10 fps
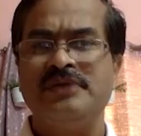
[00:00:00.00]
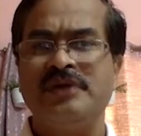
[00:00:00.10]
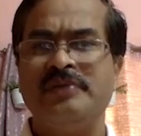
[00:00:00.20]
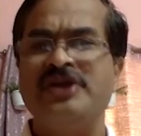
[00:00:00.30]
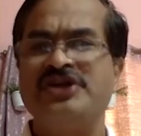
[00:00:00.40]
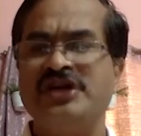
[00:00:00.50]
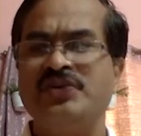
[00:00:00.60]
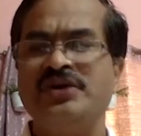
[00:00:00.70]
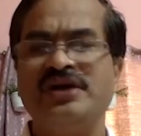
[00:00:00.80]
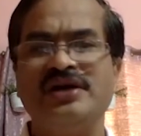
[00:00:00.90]
mesh
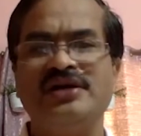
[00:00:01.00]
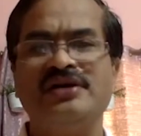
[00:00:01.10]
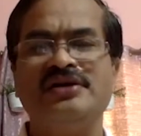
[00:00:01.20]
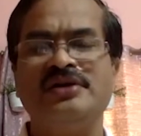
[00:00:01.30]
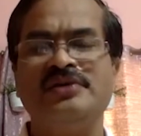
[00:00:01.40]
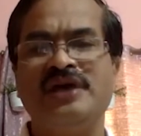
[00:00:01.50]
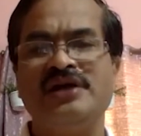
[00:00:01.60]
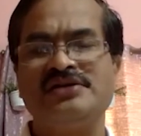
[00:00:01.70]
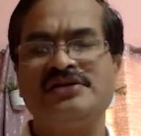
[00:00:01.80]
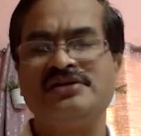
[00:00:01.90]
network, and it
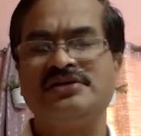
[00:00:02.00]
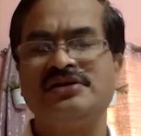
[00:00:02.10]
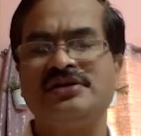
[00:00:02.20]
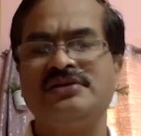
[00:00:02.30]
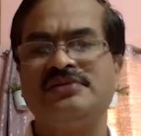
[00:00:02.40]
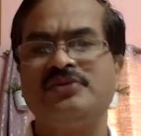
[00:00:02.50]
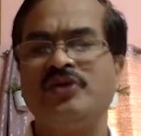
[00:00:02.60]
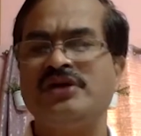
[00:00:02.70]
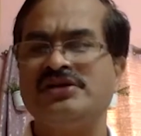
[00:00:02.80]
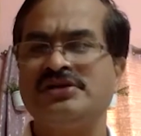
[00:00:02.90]

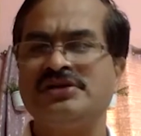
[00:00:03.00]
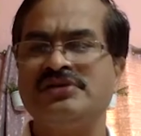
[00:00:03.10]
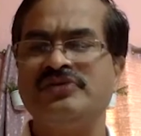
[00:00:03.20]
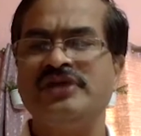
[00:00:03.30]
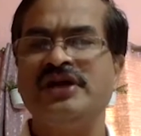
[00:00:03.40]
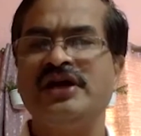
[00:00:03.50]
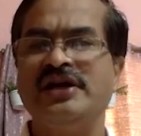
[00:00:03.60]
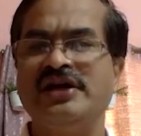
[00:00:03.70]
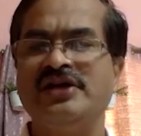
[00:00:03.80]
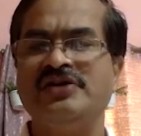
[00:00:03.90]
provides a very high
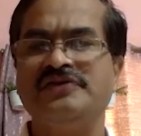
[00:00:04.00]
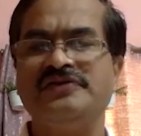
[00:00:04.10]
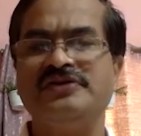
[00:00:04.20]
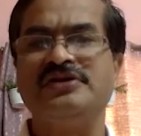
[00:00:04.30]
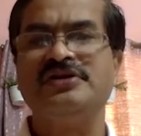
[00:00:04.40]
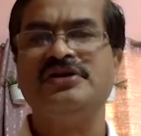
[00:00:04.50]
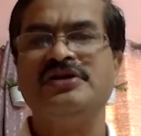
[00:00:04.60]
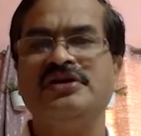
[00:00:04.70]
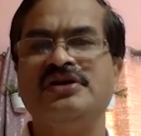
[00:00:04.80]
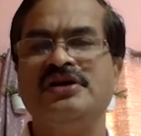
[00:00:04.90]
degree of
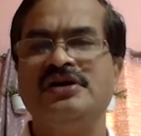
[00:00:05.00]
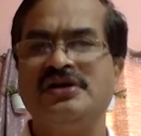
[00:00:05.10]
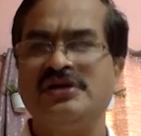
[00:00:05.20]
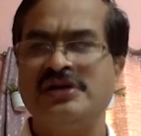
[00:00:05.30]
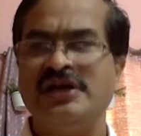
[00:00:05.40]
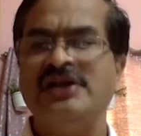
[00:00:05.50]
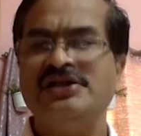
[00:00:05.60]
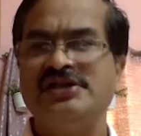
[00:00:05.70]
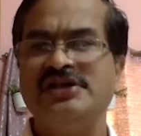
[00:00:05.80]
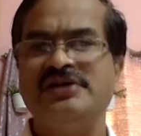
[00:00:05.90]

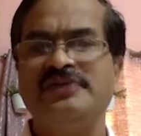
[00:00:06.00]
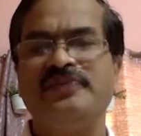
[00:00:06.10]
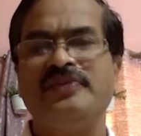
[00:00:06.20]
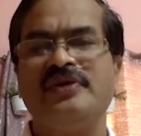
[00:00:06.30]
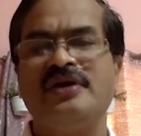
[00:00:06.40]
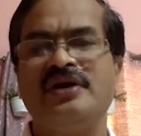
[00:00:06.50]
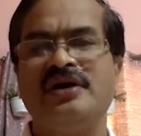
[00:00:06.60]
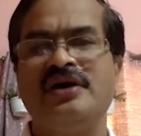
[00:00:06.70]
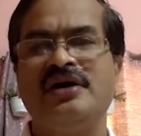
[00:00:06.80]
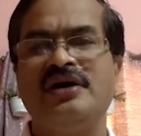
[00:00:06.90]
redundancy.
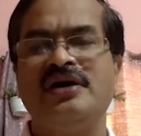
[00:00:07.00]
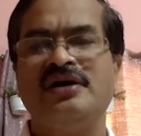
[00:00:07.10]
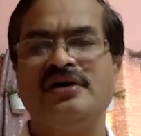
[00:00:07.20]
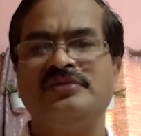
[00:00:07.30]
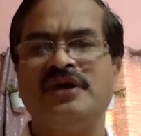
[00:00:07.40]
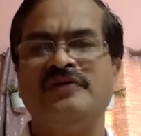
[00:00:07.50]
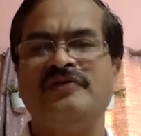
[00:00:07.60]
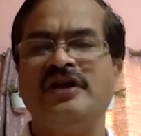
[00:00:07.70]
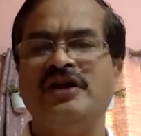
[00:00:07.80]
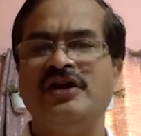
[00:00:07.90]
And
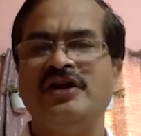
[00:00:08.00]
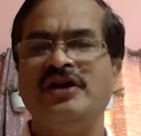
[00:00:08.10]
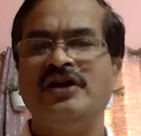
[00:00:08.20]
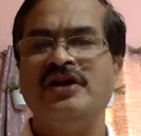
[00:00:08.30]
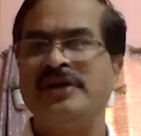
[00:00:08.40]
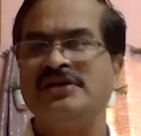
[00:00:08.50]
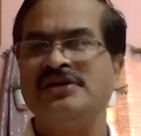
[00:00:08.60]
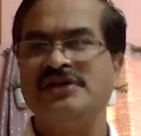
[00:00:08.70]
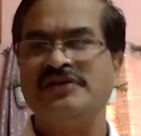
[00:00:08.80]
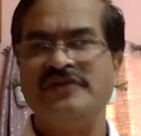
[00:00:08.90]
failure of one
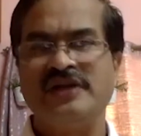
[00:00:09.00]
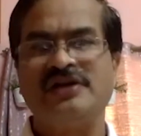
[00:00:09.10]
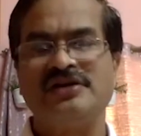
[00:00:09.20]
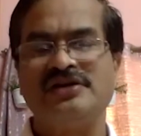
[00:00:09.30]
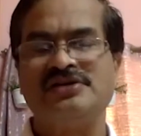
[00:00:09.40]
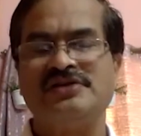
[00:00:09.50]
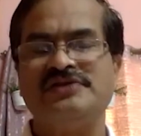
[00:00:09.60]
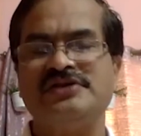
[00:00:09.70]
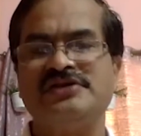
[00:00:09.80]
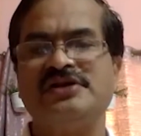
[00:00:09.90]
path, it doesn't affect the
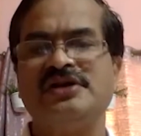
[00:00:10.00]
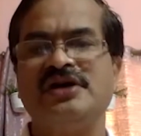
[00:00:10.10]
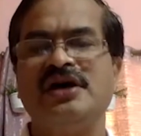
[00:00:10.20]
services.